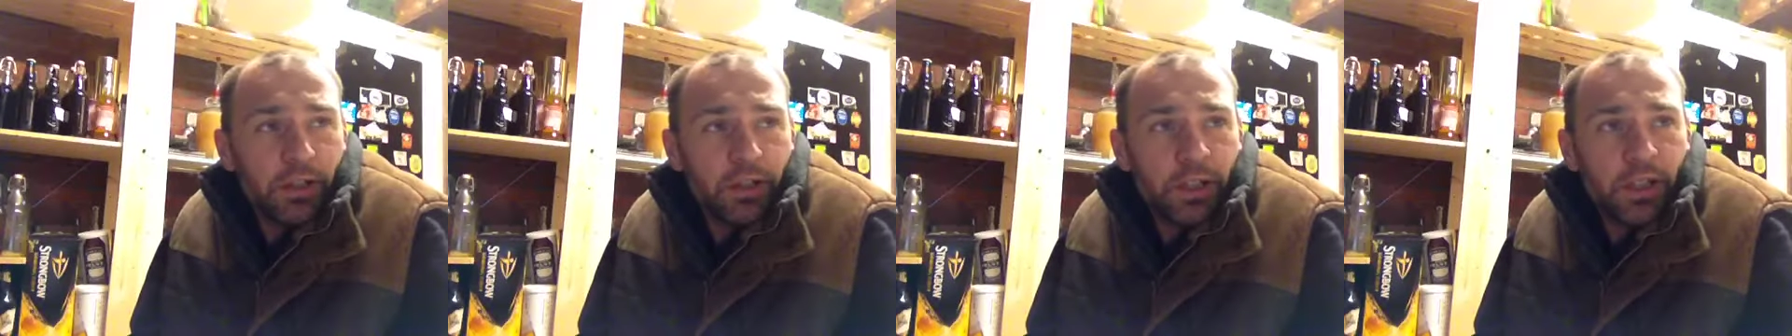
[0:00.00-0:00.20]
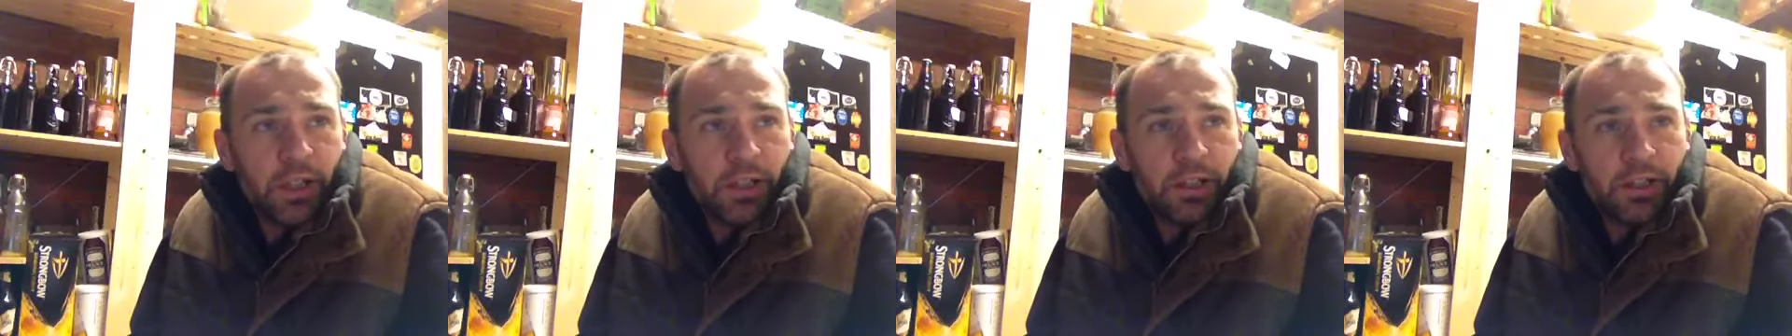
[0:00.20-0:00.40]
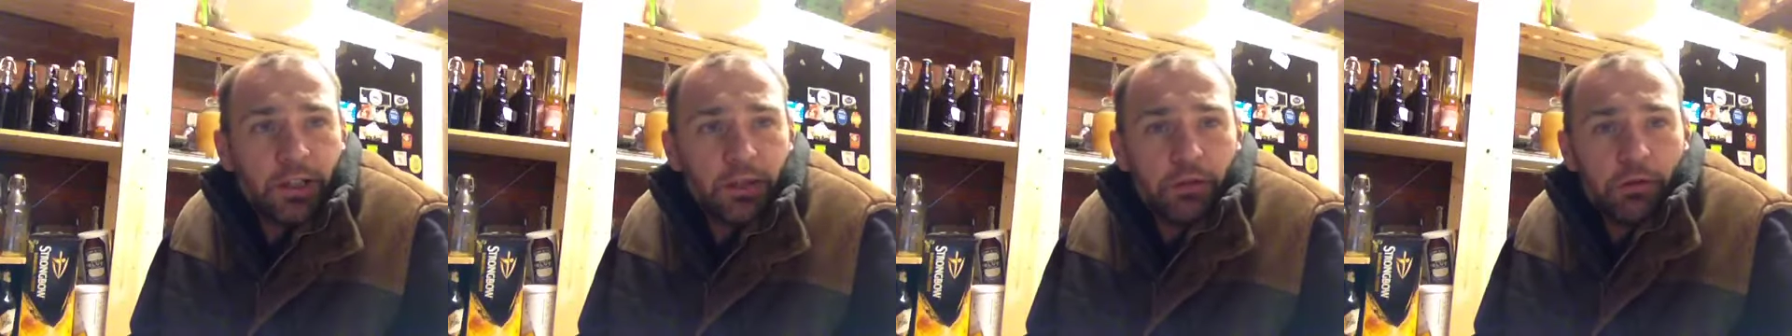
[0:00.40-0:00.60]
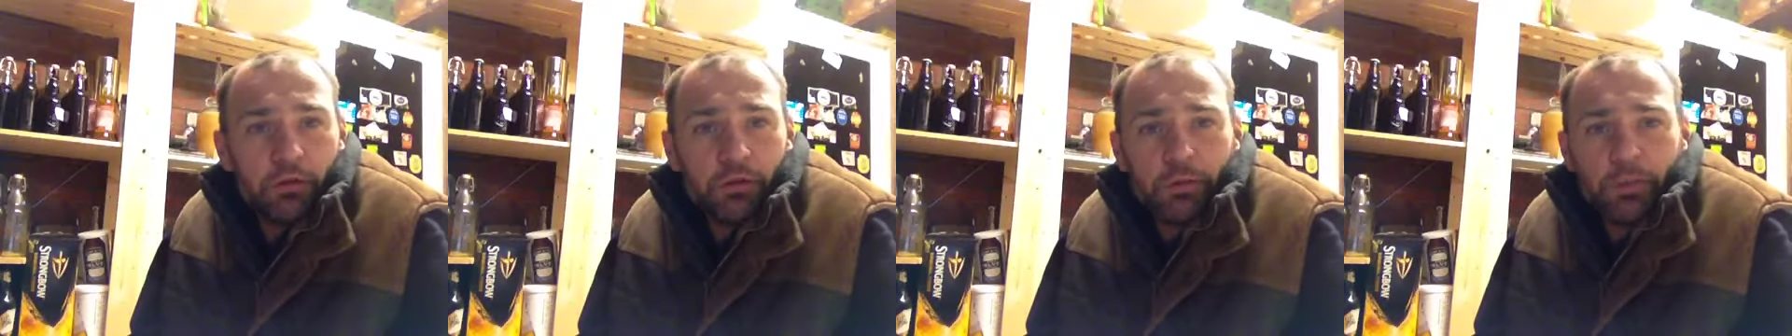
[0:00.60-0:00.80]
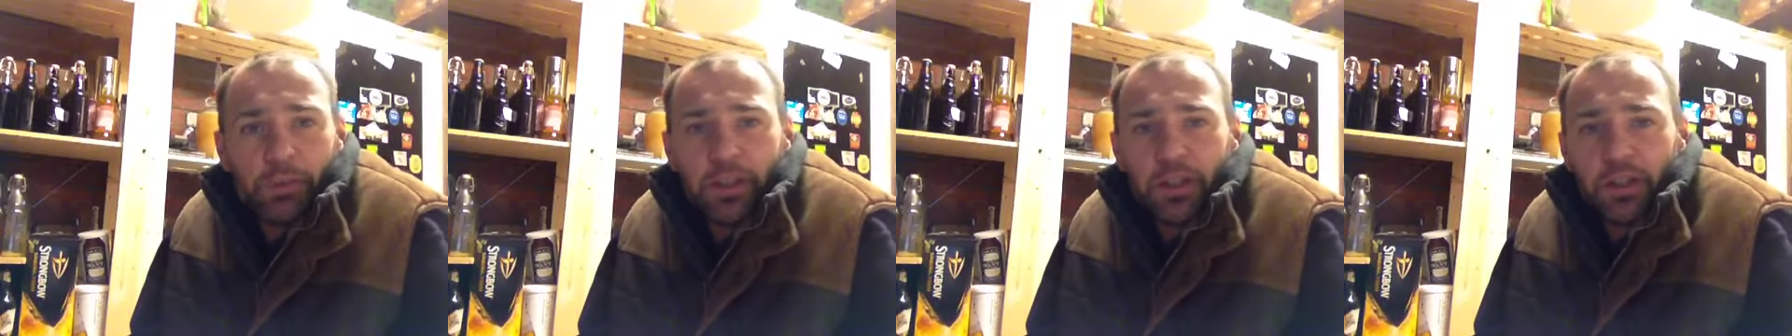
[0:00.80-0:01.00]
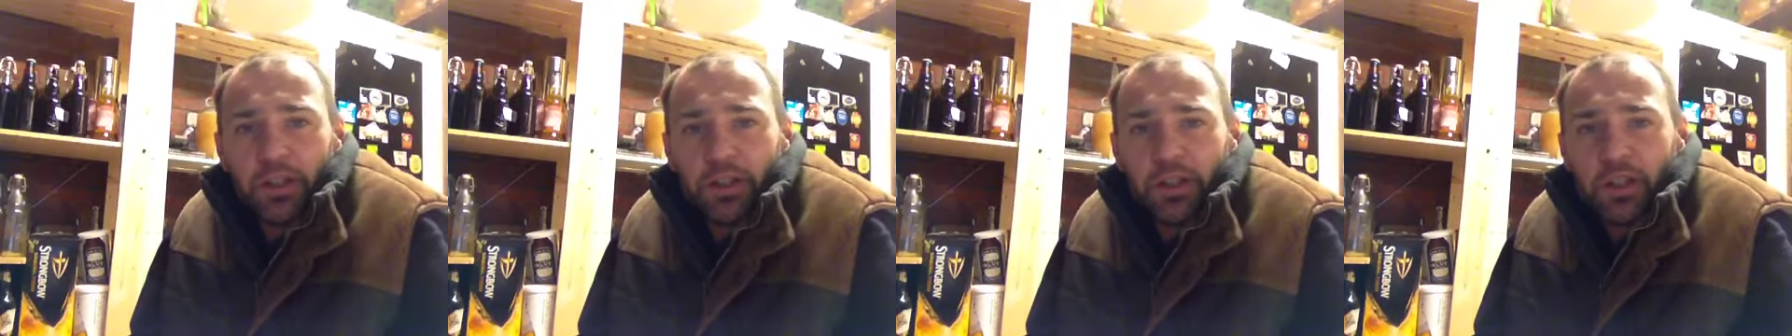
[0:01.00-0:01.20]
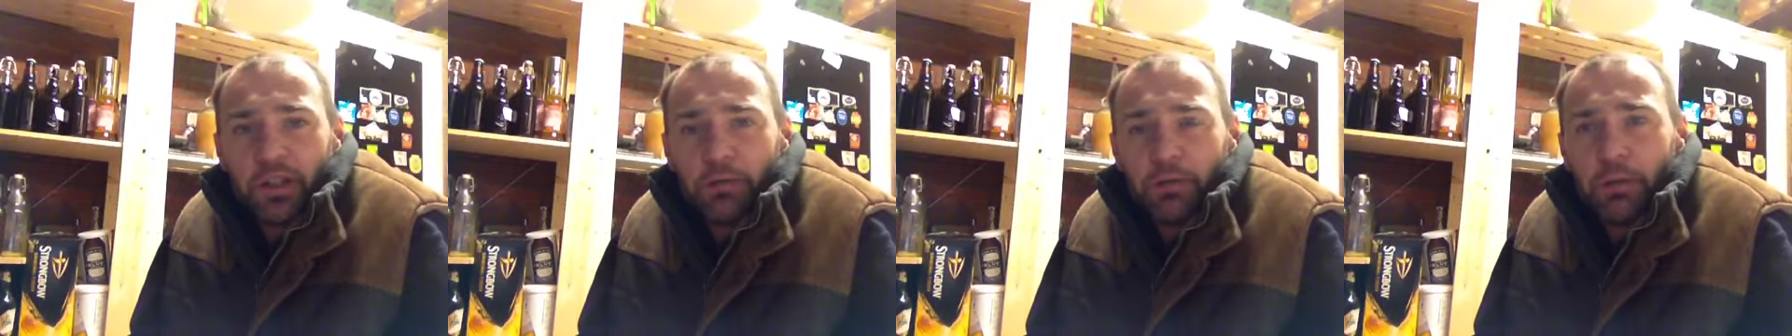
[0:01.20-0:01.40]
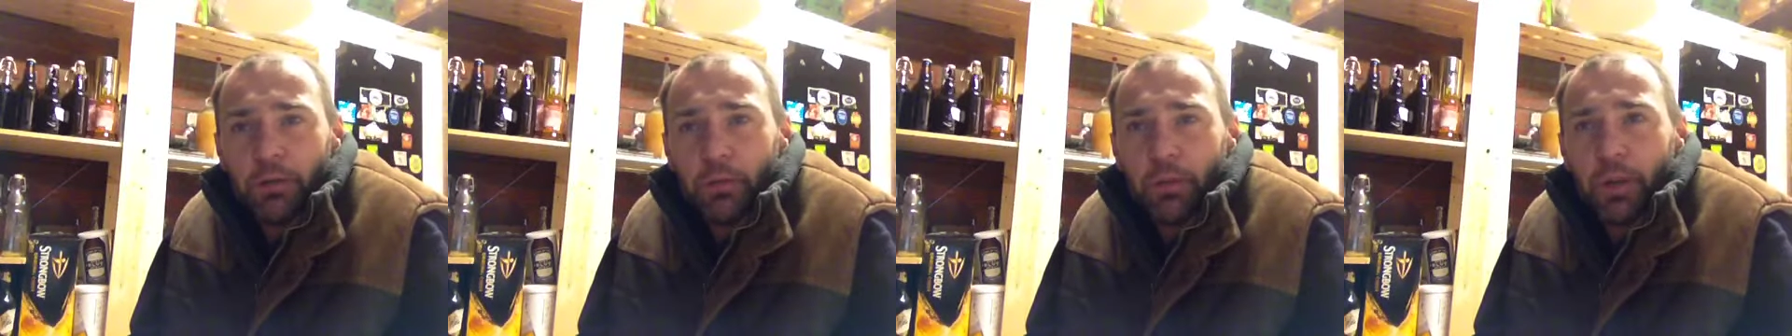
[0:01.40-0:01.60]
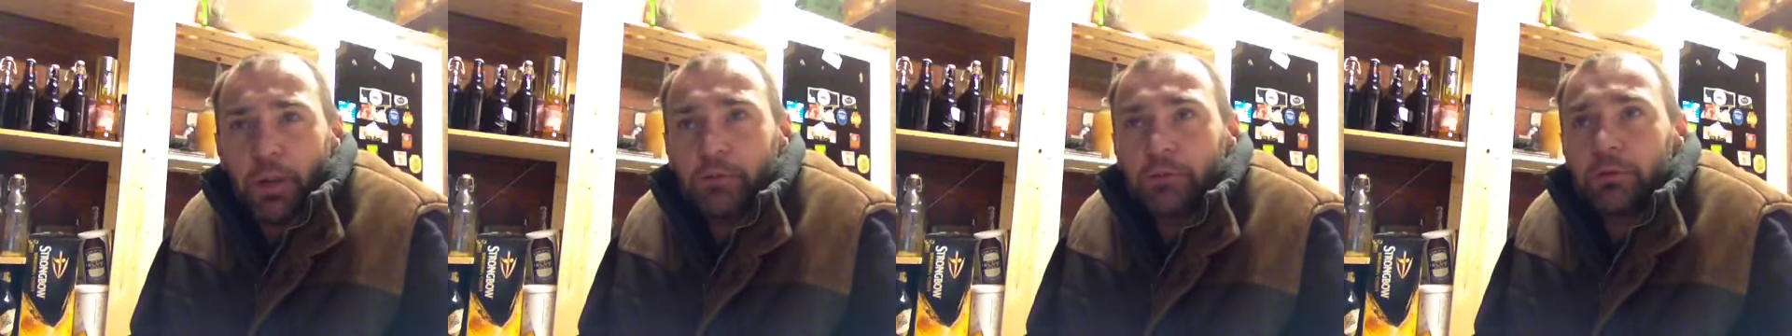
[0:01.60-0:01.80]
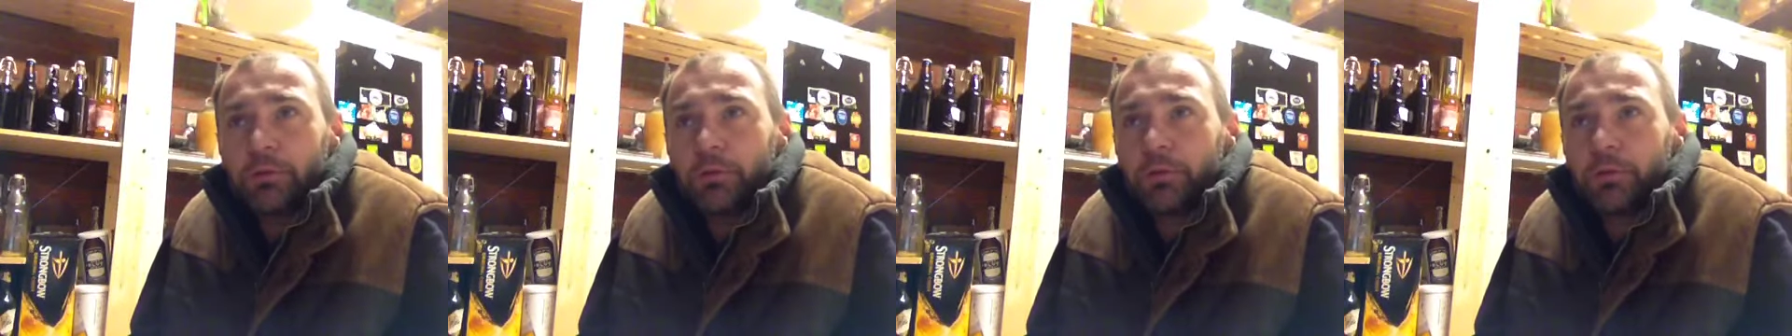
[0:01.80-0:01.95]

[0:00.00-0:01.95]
you're laying 200 metres of soaking wet